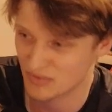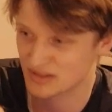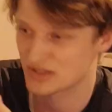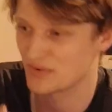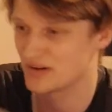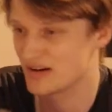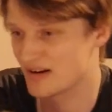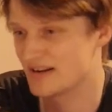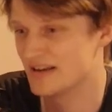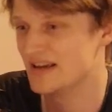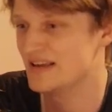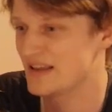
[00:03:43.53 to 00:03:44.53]
what's going on,
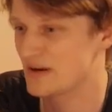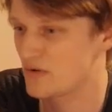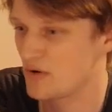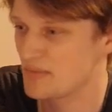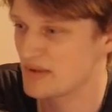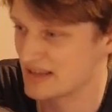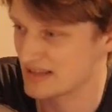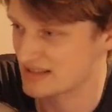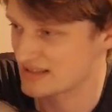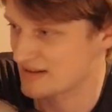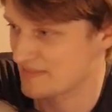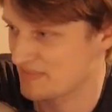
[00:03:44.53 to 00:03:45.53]
they quote me this.